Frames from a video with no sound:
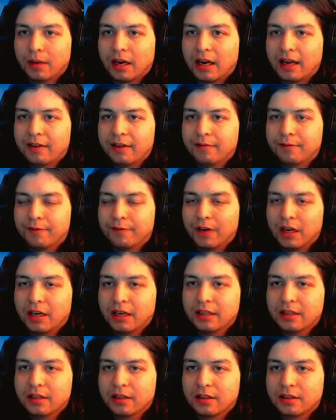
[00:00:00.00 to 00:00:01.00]
I
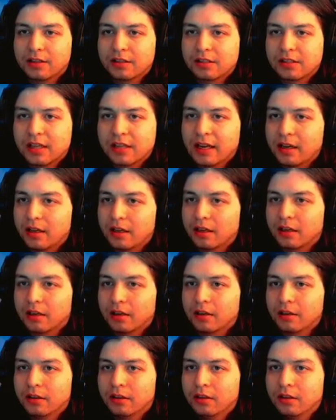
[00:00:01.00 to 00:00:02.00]
find the
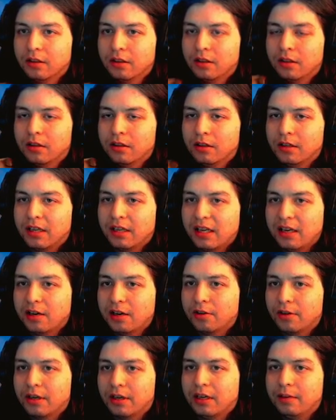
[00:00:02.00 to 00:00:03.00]
setting
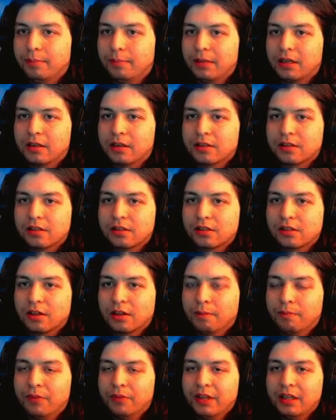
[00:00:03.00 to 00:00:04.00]
eerie because it's
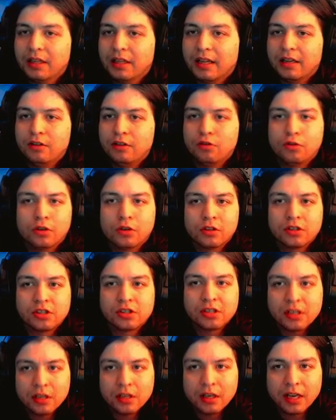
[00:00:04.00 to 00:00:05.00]
something that you could
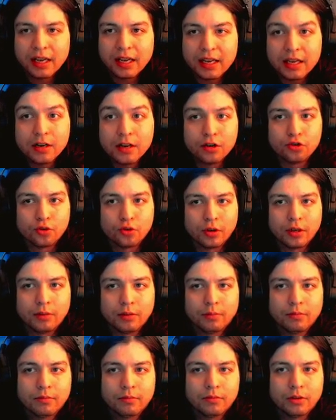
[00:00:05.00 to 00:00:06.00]
see in a
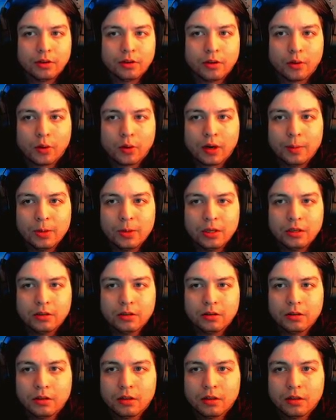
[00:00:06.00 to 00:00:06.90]
dream. You know what I mean?